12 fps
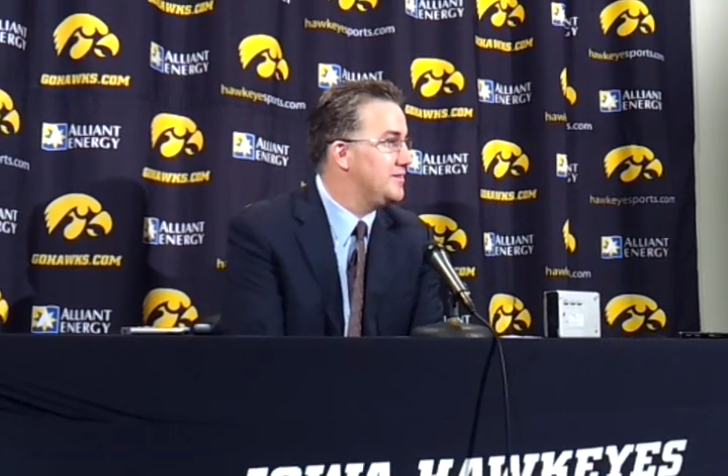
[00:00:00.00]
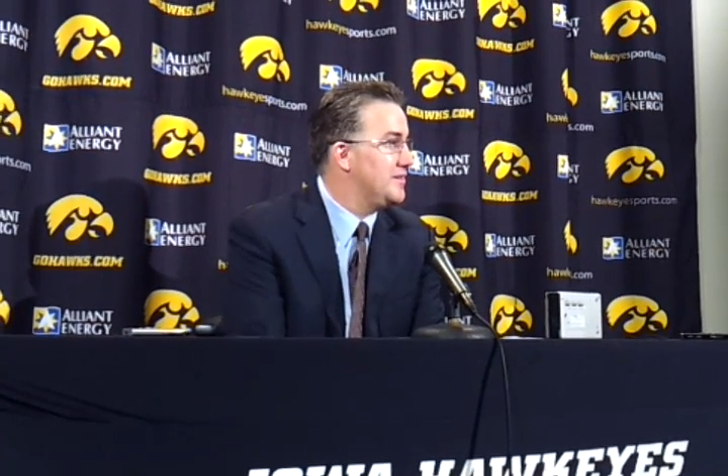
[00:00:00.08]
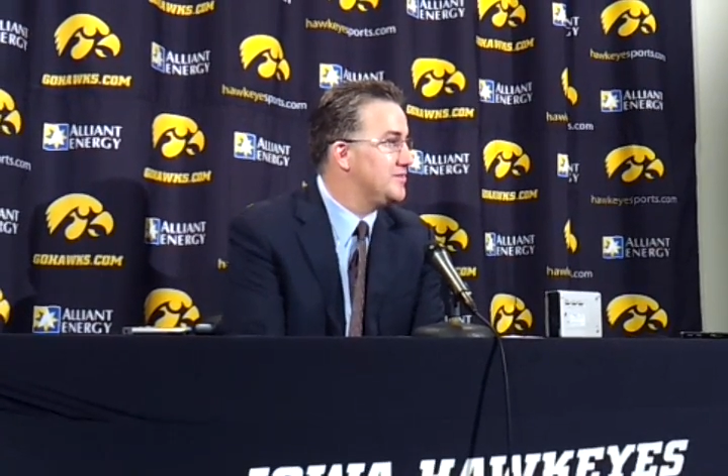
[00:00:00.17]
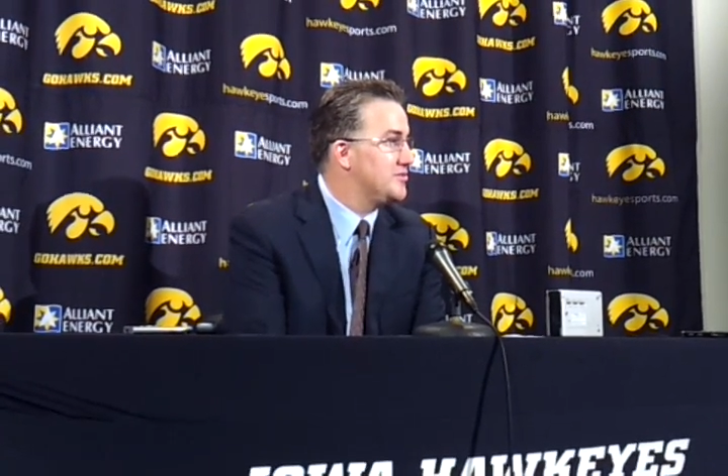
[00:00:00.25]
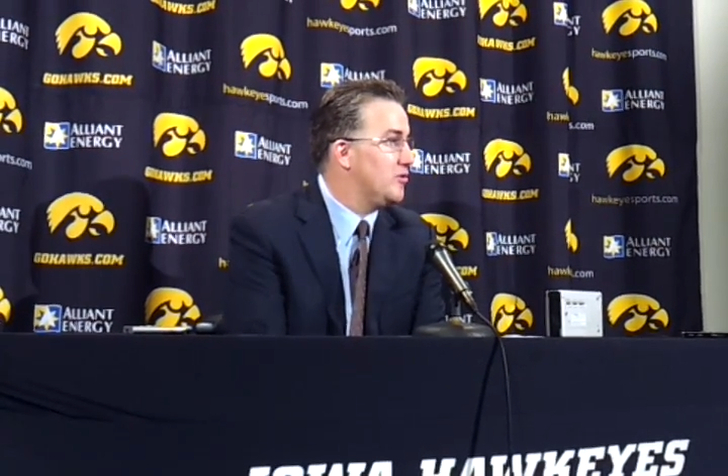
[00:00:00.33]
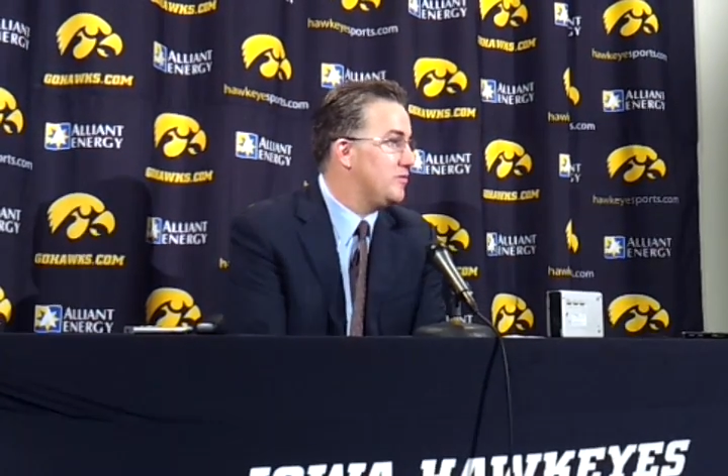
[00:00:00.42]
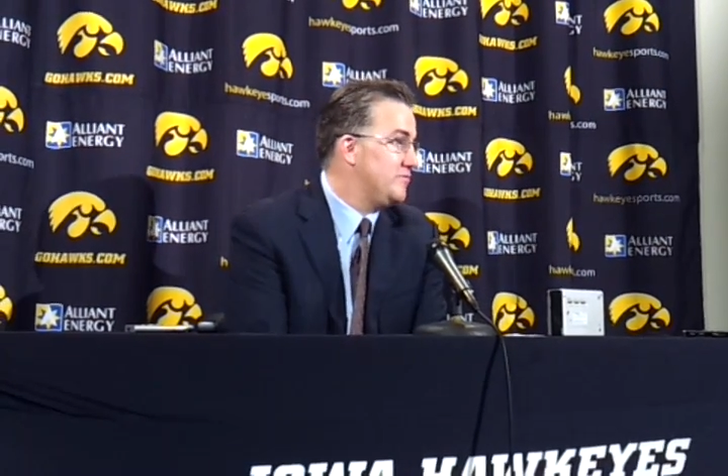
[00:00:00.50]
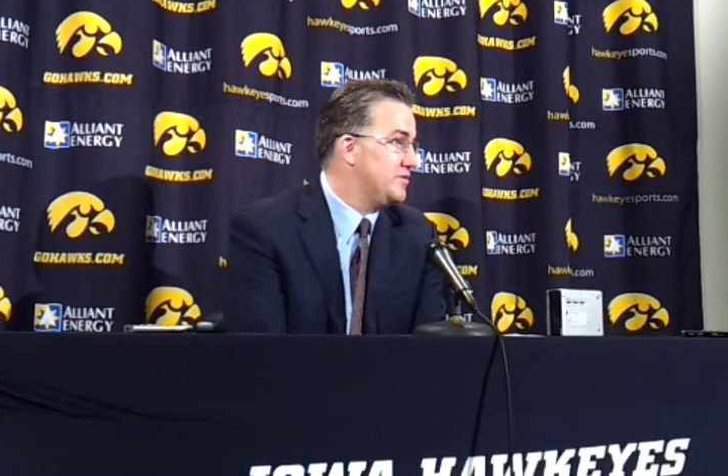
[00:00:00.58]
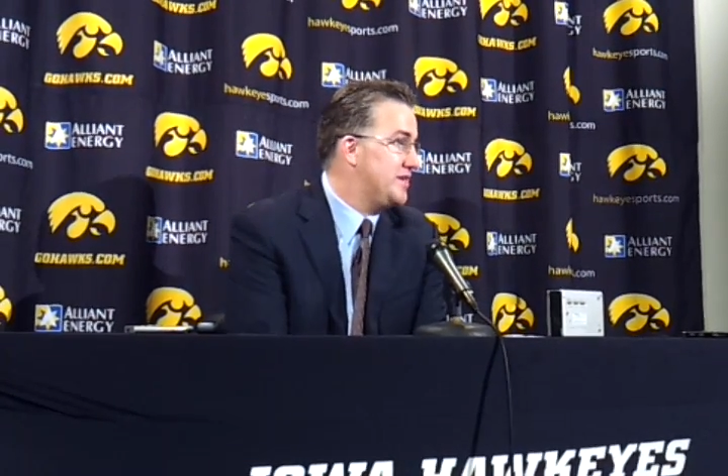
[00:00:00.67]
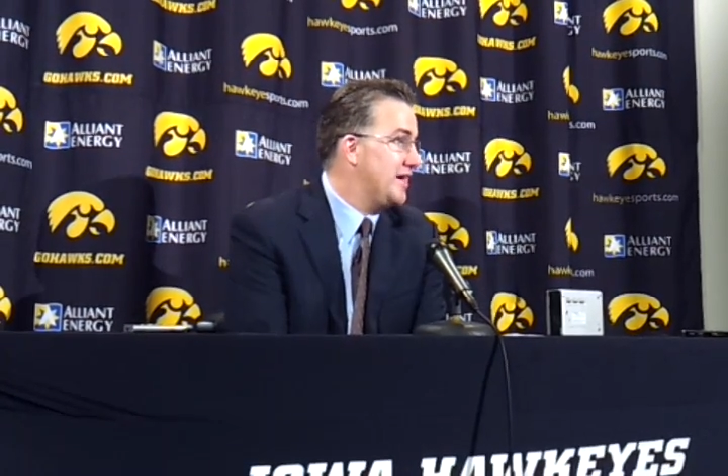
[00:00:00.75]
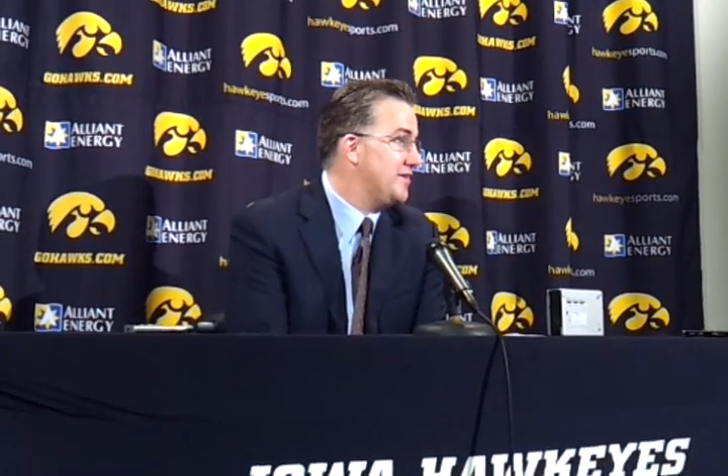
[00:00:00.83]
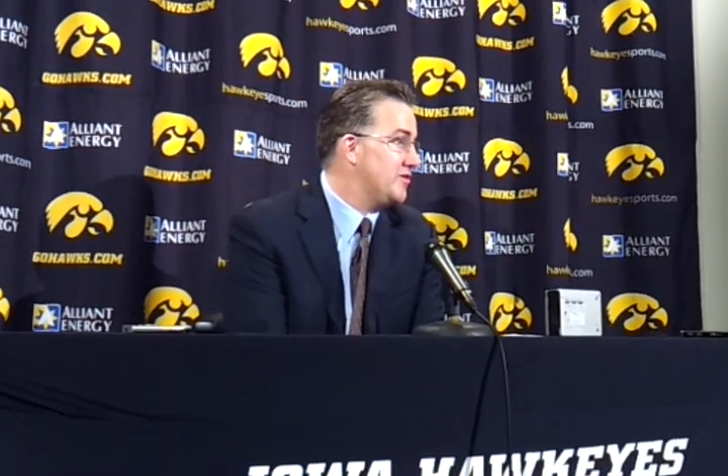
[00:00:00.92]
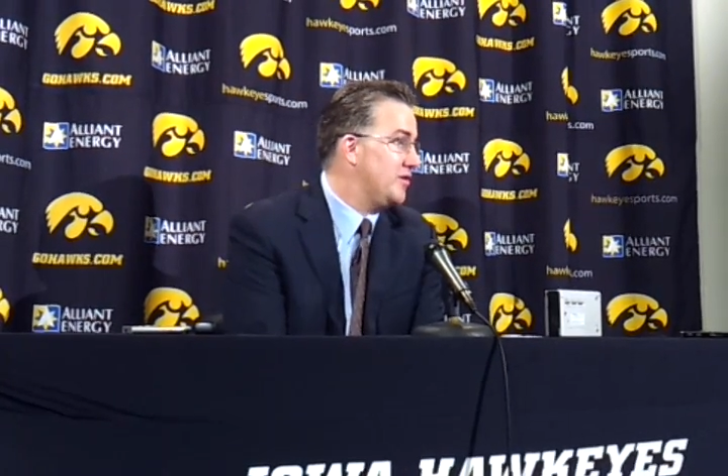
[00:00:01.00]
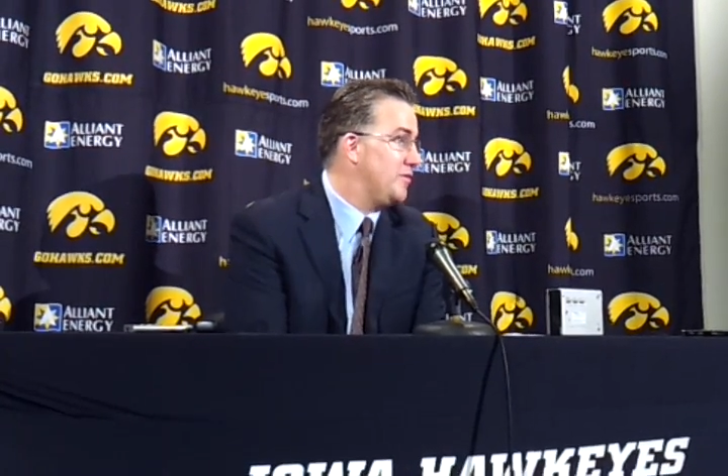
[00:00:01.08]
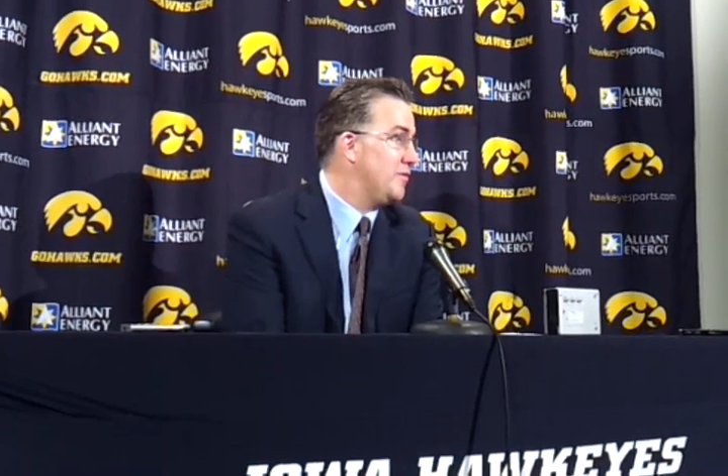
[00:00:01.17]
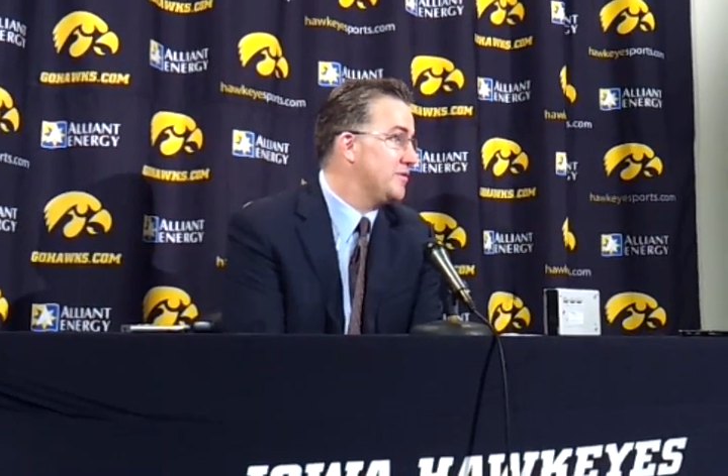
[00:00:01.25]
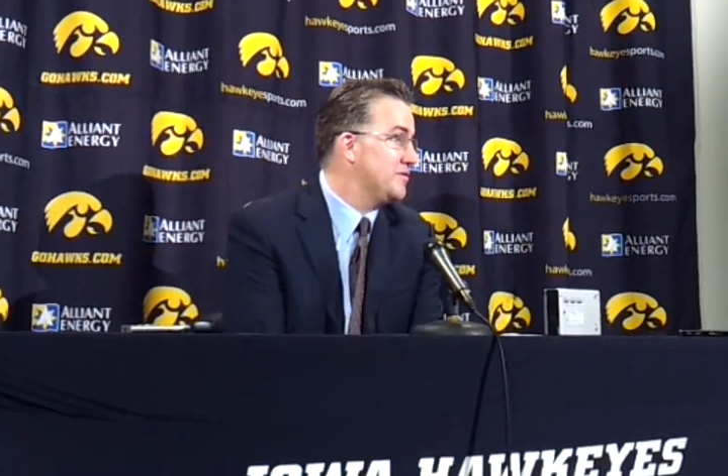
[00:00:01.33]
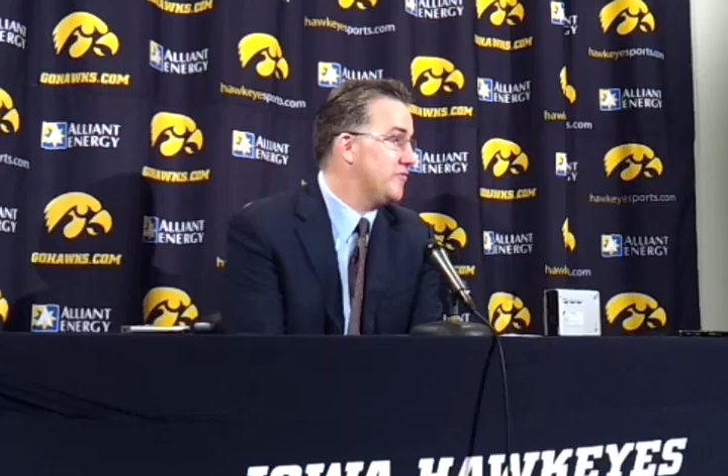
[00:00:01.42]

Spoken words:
And so we technically went to